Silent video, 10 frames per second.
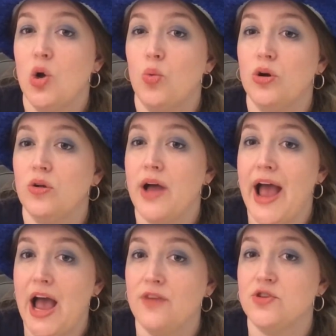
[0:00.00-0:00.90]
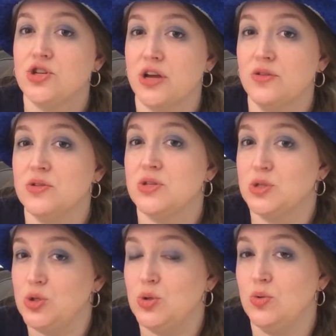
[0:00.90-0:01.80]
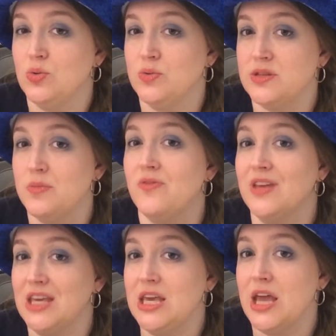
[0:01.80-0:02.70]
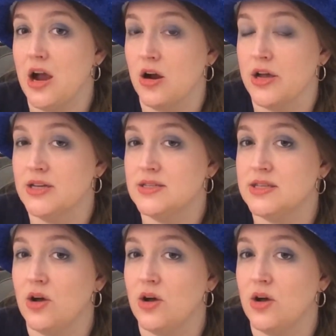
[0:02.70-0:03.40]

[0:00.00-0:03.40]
will have shuttles to some of the key areas.